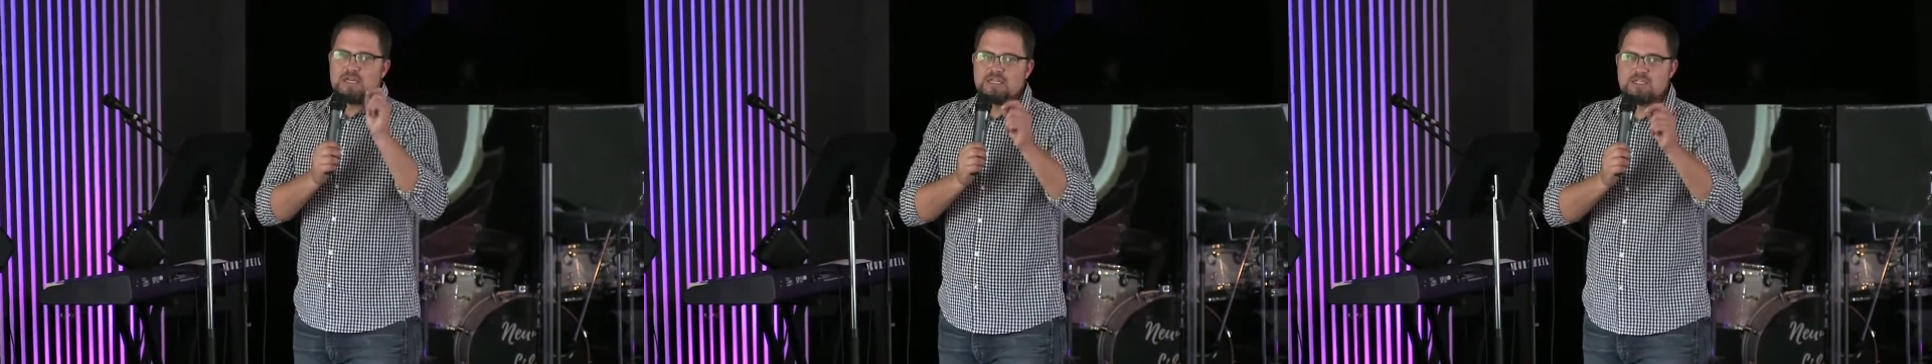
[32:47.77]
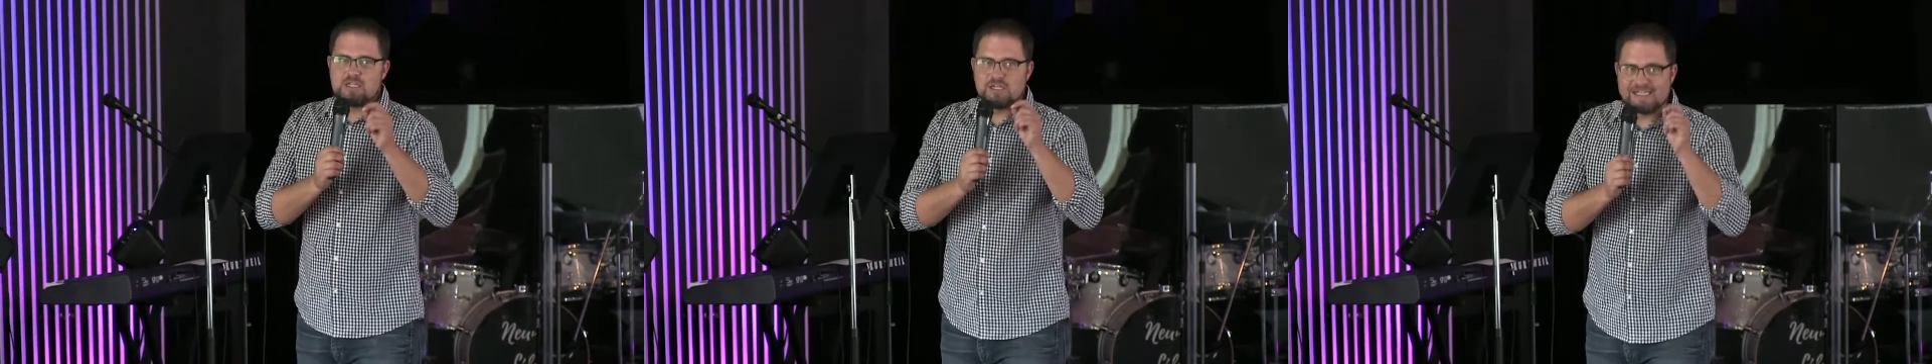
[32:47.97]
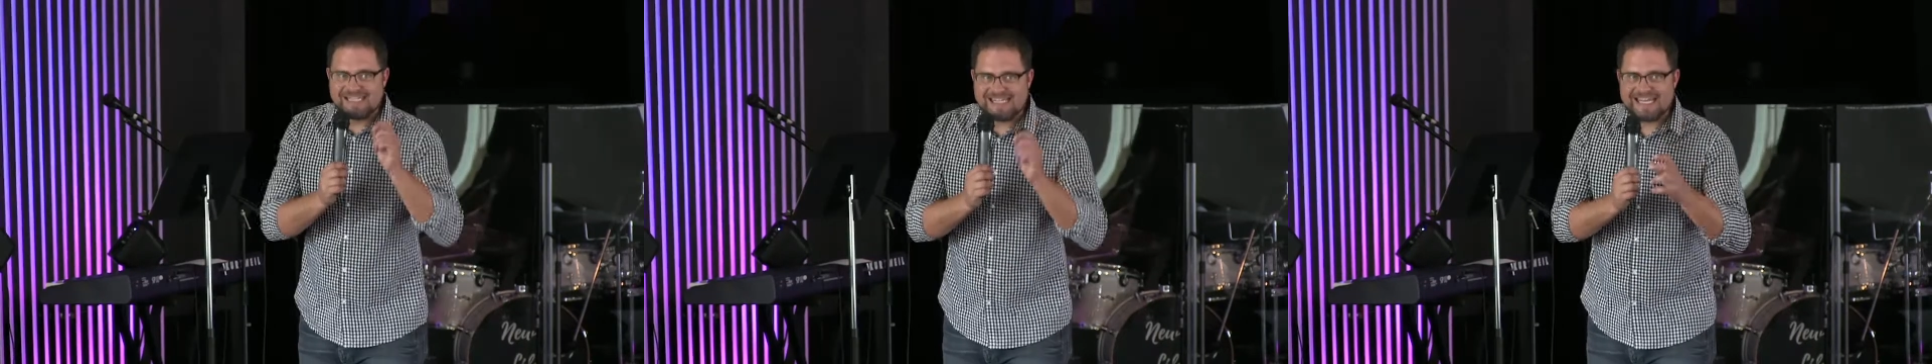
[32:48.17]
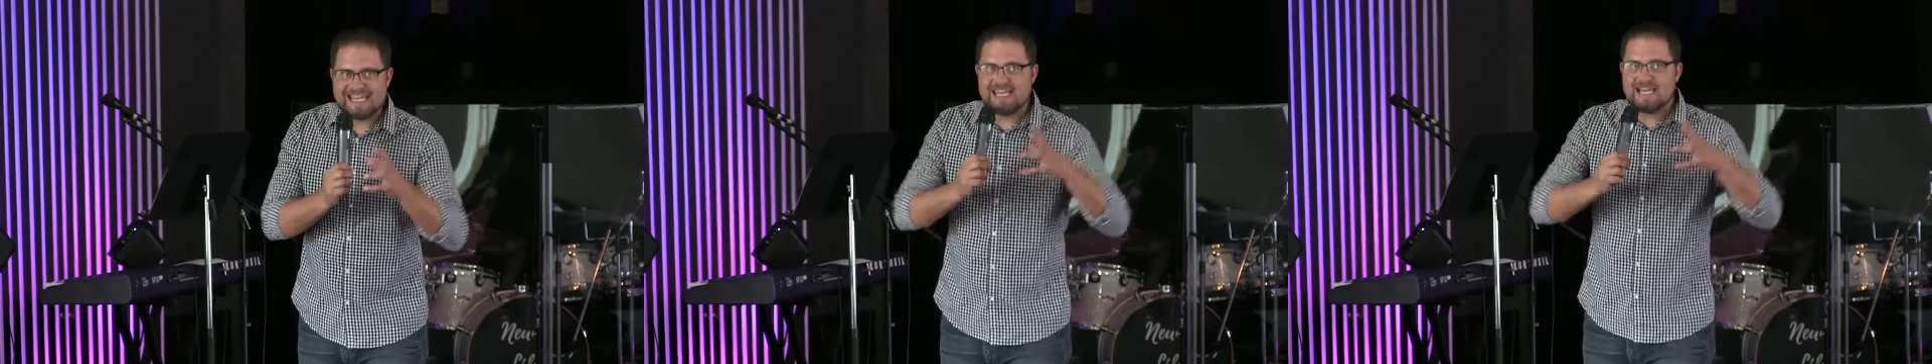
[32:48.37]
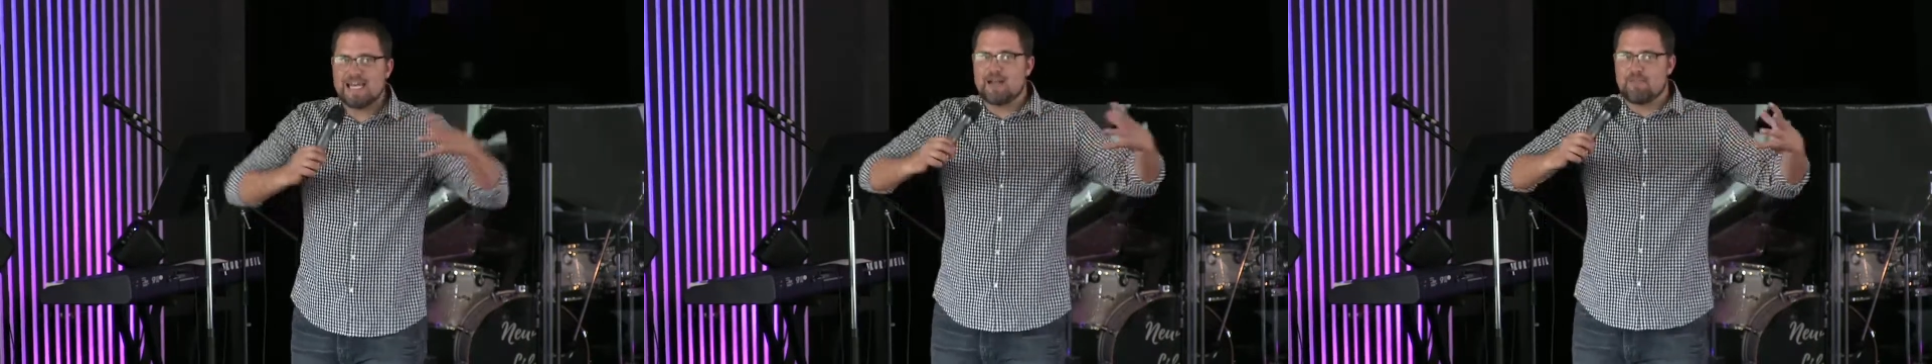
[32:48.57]
to get
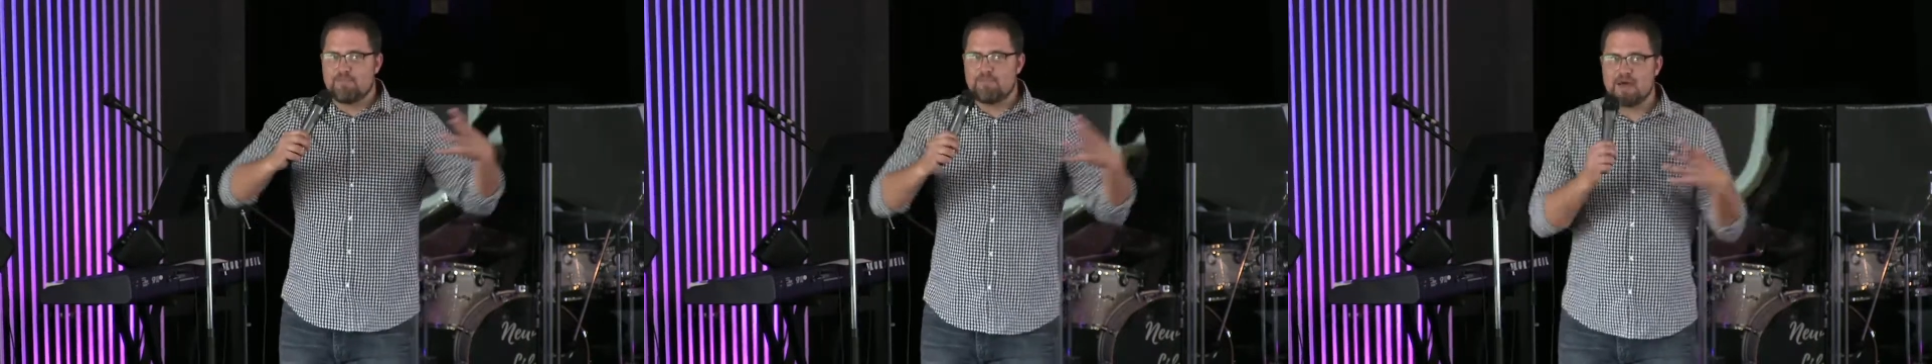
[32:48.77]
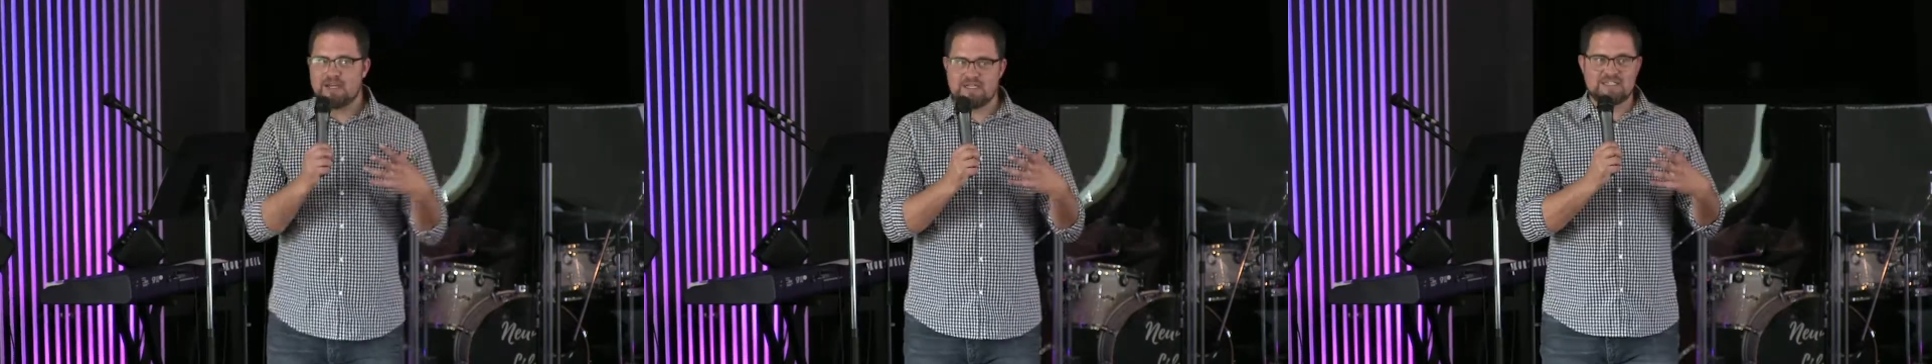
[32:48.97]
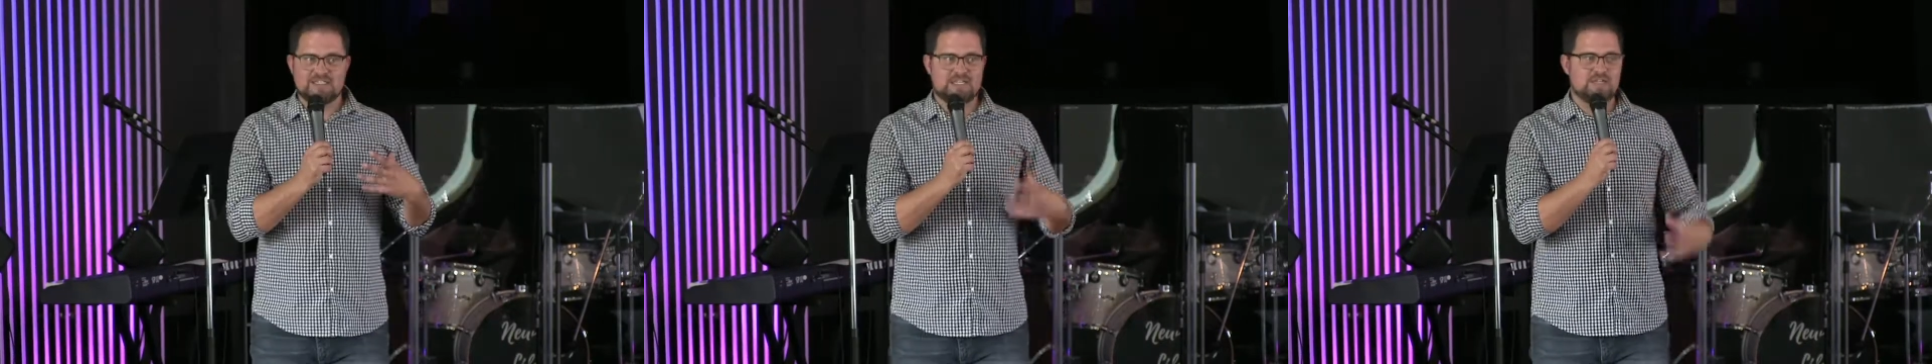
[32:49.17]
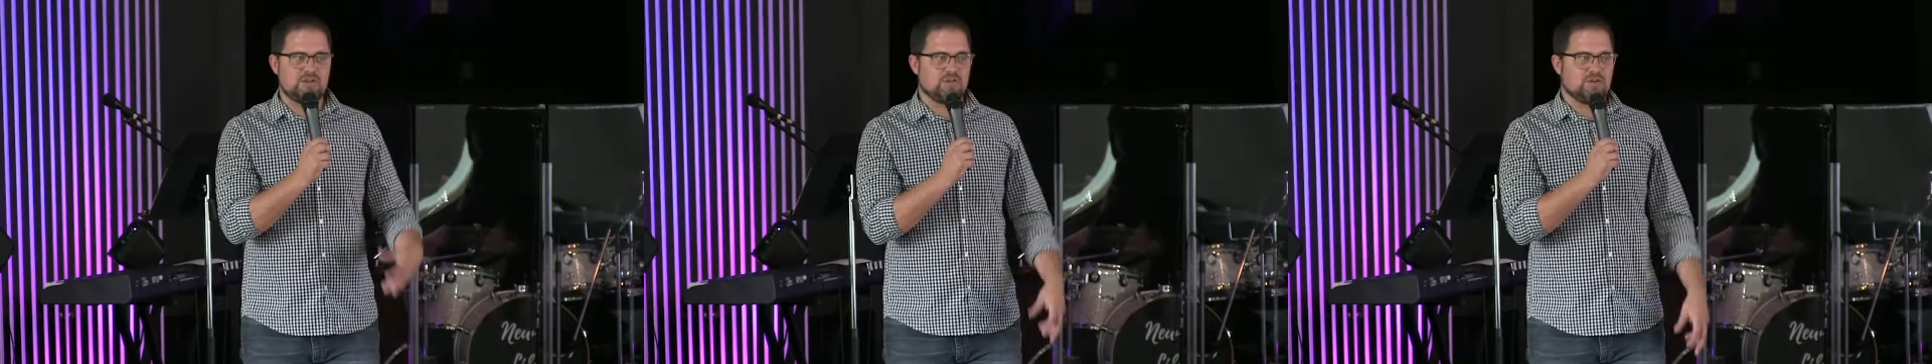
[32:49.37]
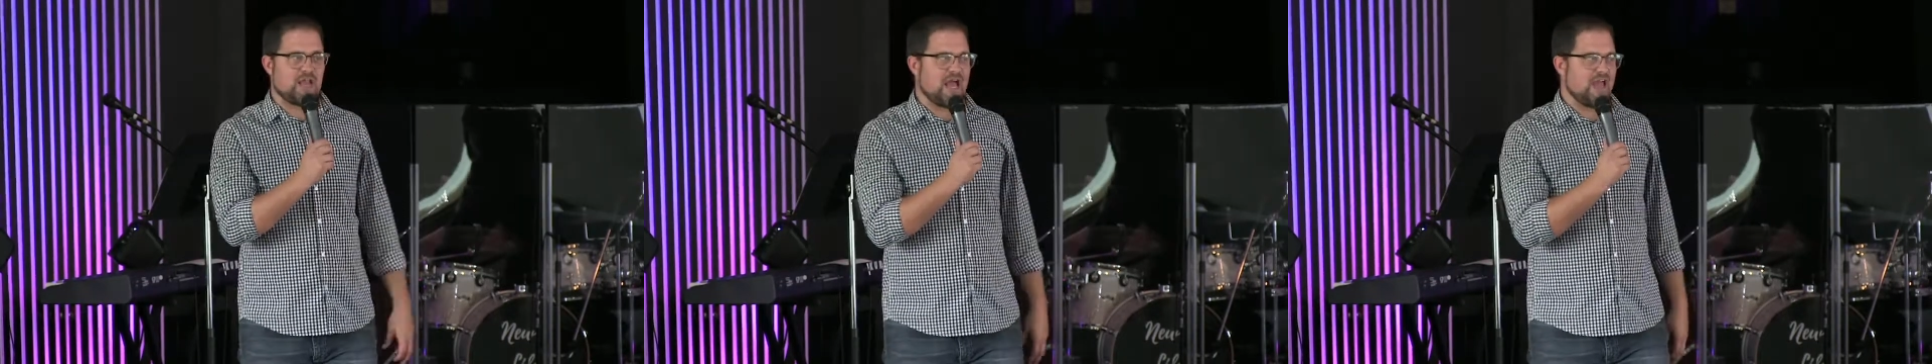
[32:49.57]
in abundance in
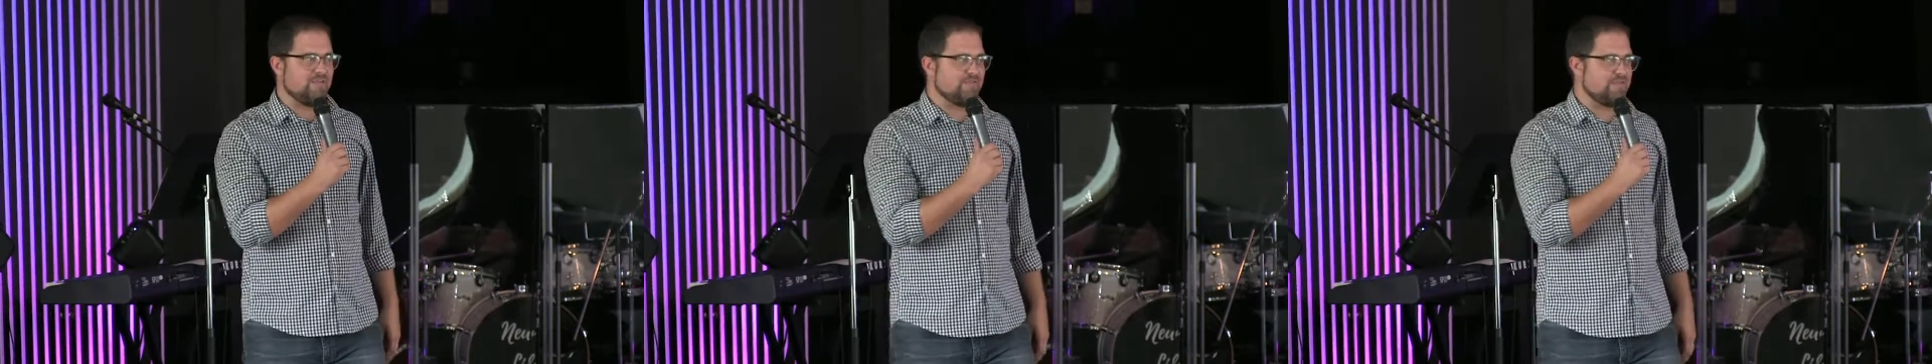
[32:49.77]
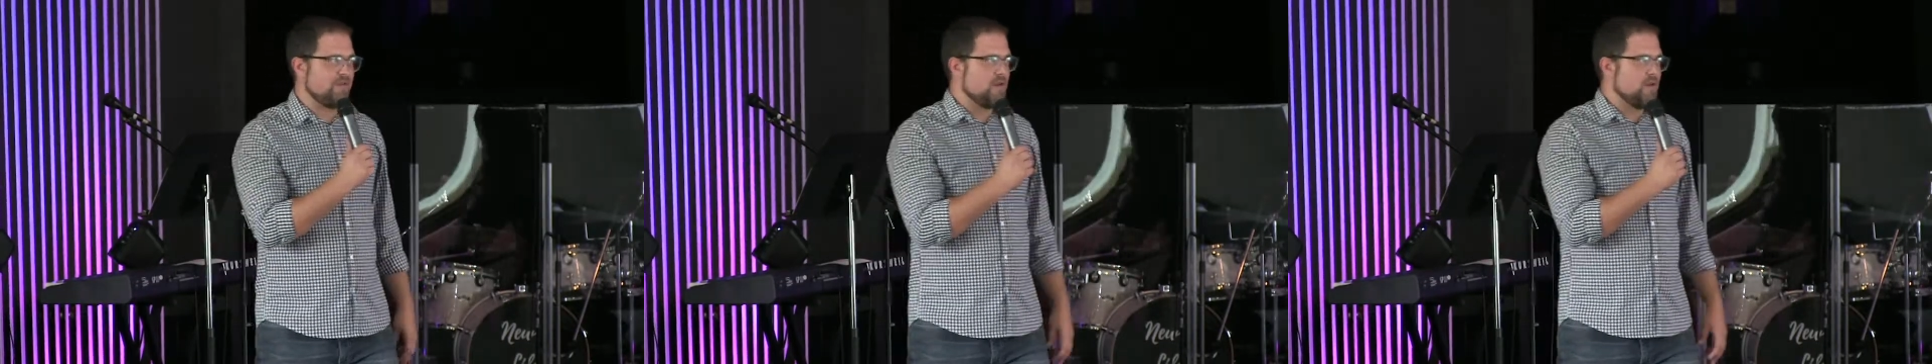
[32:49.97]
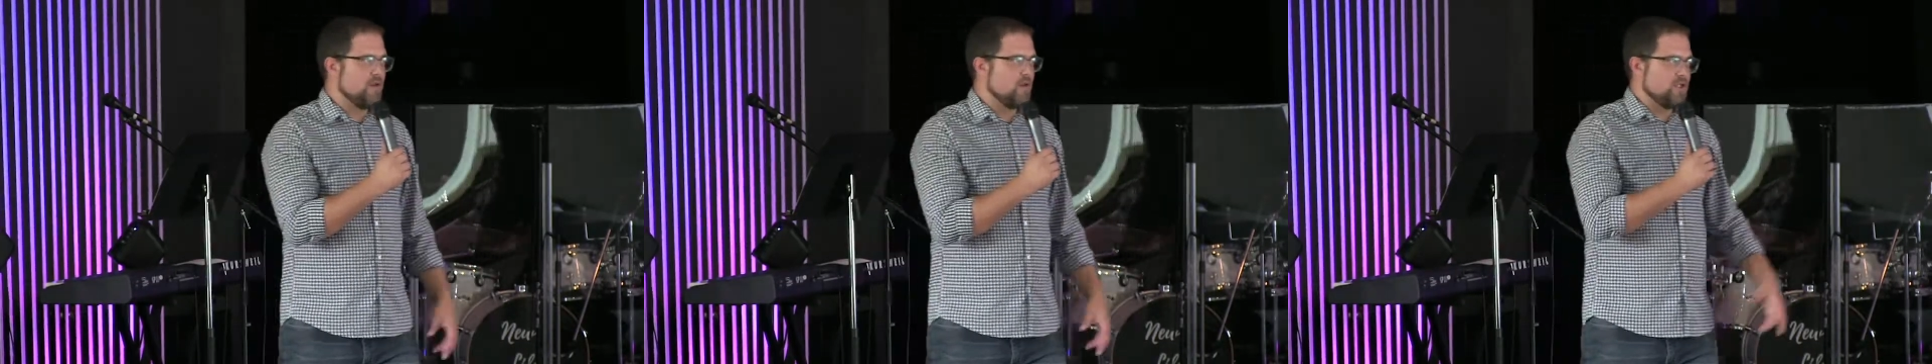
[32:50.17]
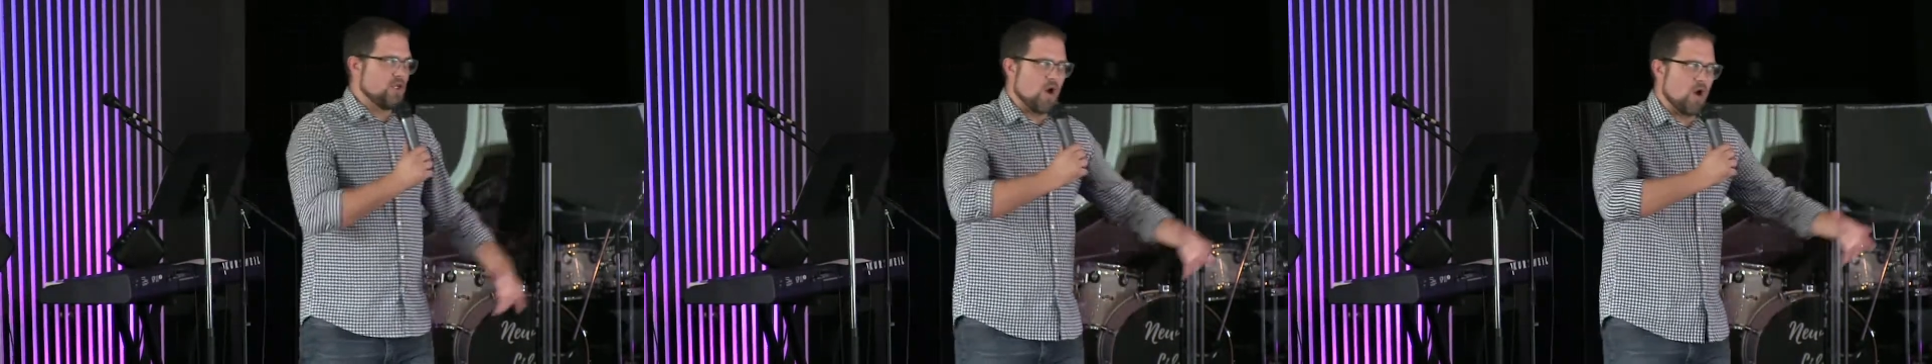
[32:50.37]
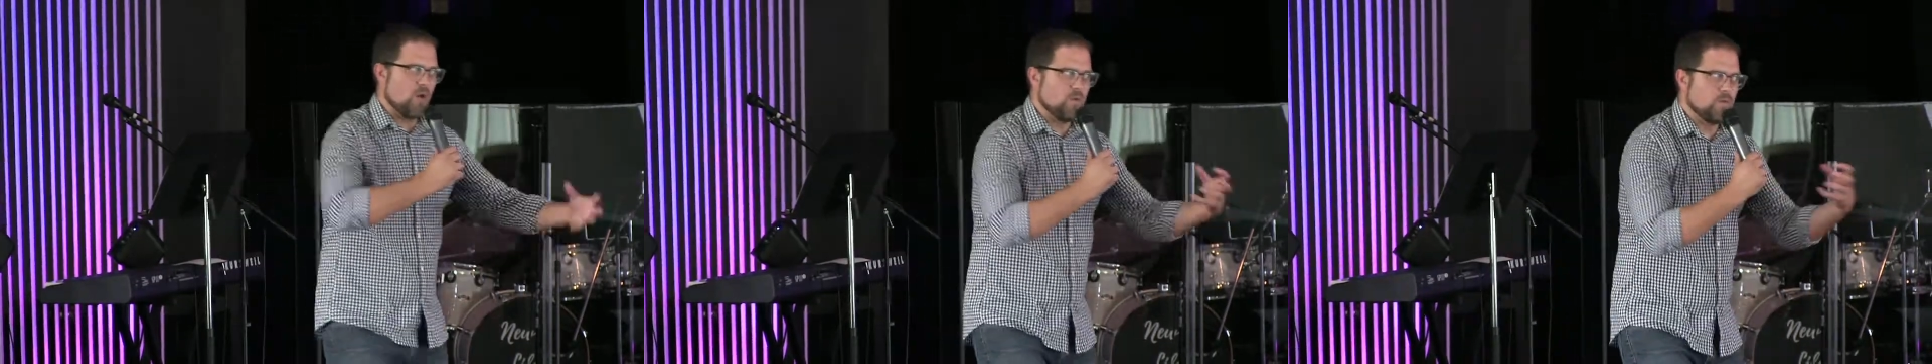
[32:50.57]
your life, you
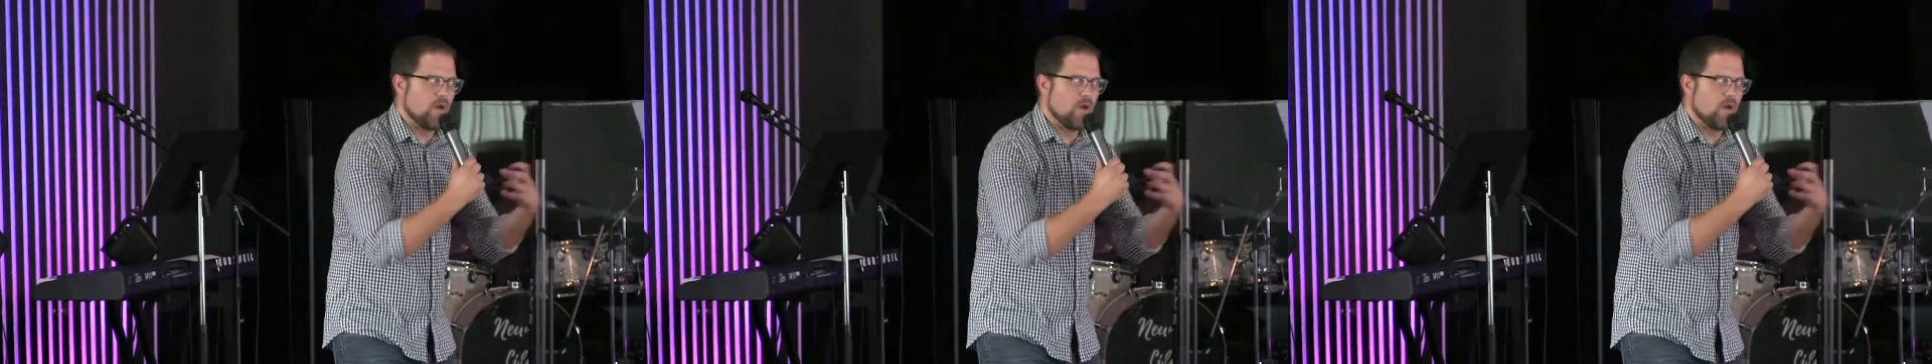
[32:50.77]
hold